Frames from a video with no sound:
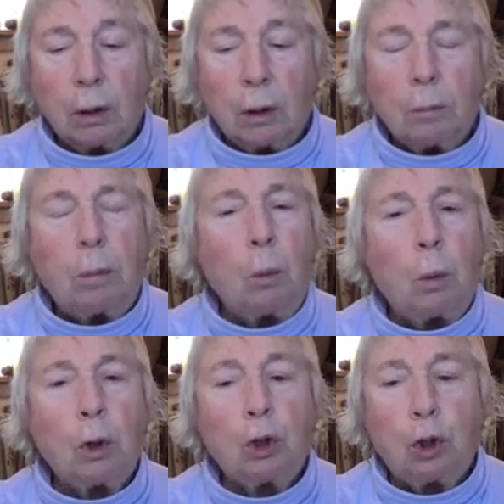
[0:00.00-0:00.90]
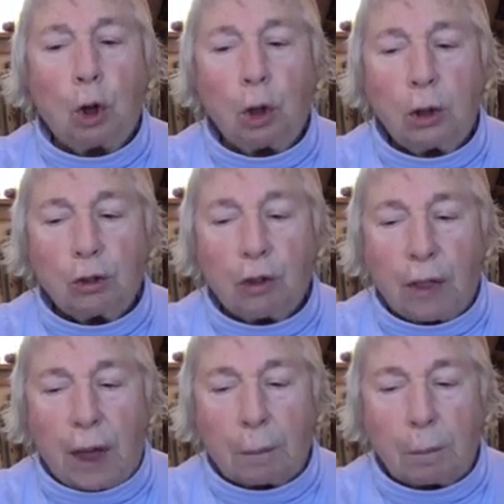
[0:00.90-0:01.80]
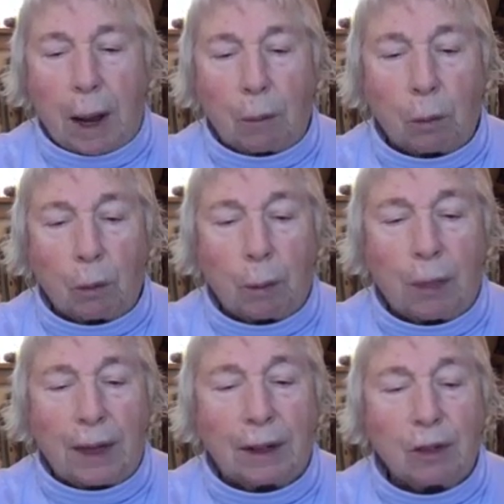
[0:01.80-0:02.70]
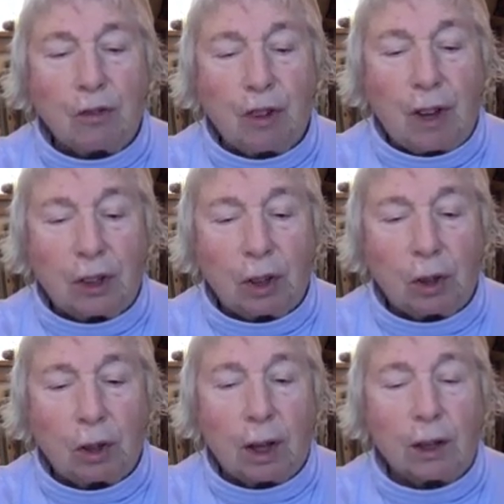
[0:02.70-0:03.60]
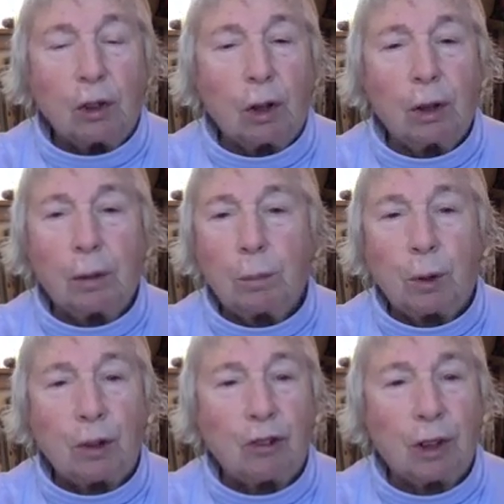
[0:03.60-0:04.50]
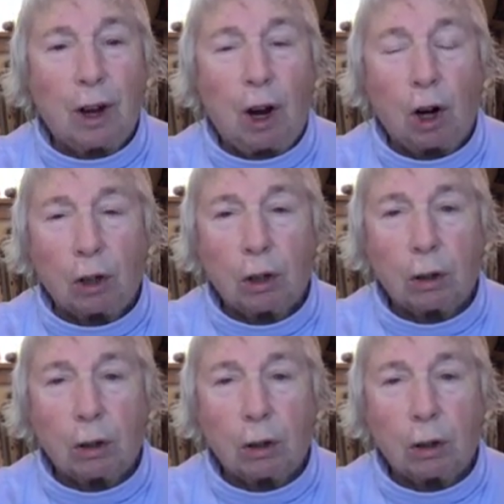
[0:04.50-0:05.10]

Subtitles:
But what good is that power without a gentle and all-embracing heart?